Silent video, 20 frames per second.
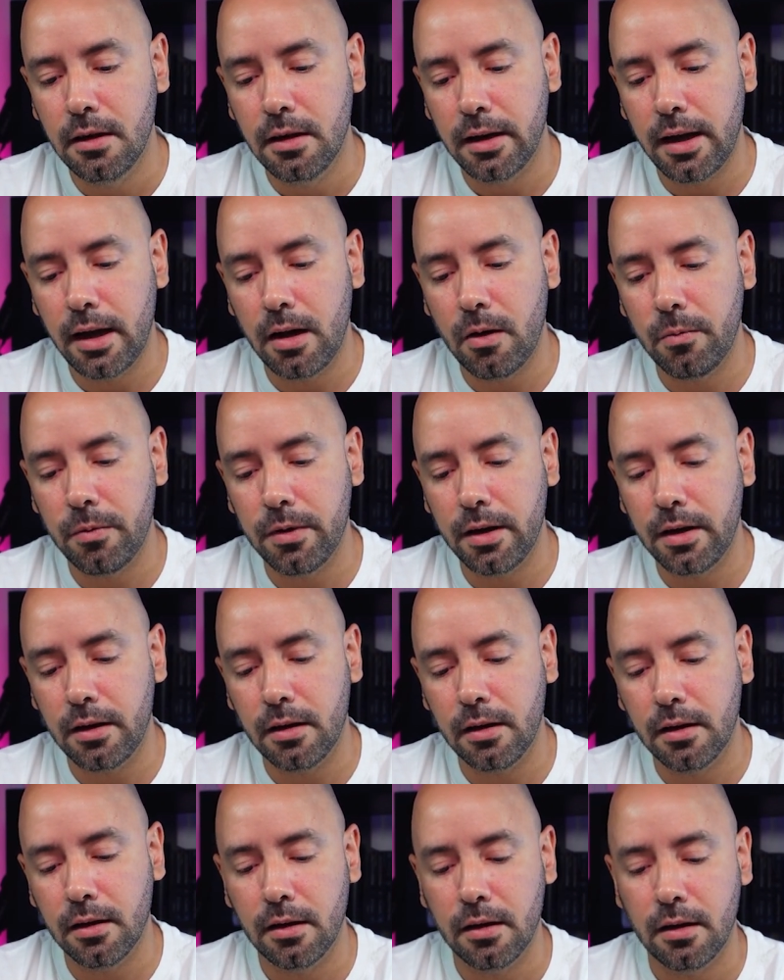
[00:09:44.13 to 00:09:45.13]
Now we
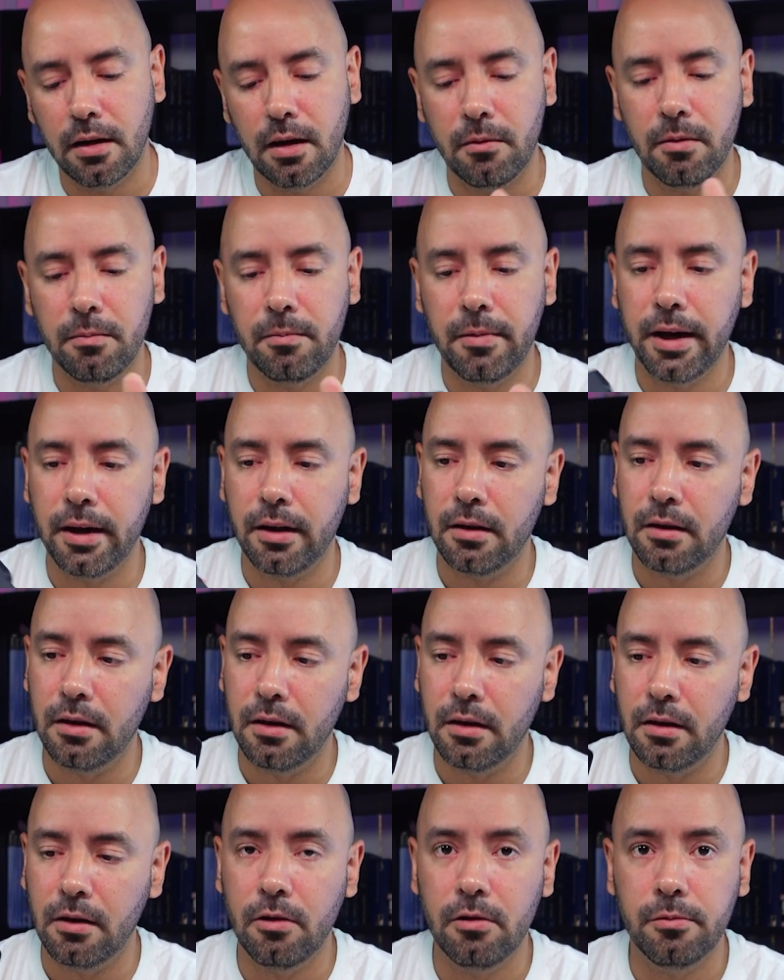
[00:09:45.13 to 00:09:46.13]
have it back
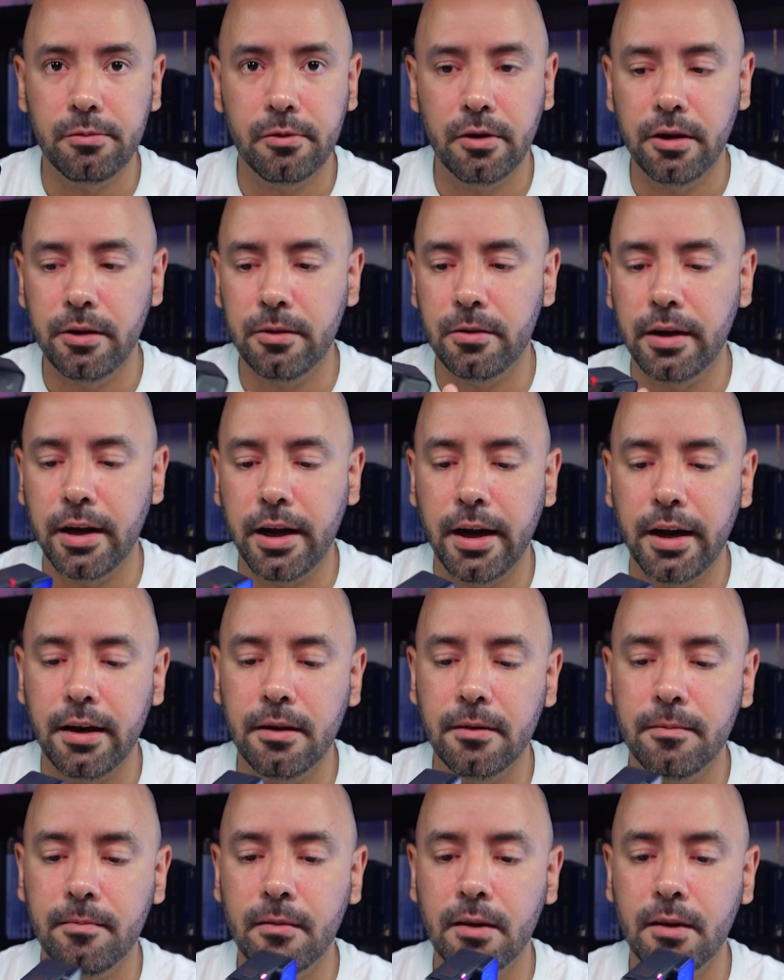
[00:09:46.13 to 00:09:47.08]
on GoPro Hero 9.